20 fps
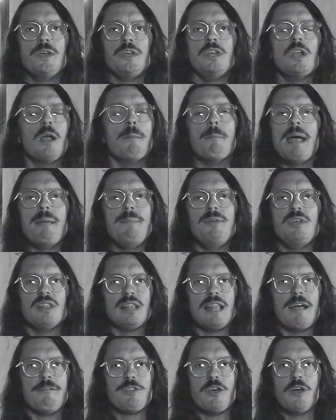you know, maybe you
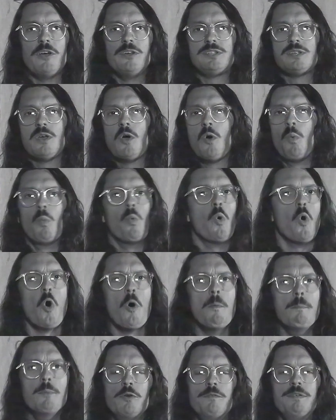love those
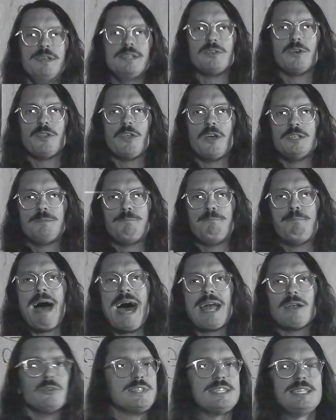war movies or those
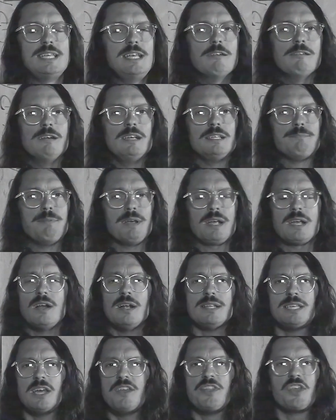battle series, but can
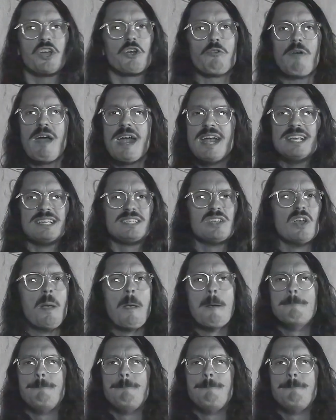I tell you the greatest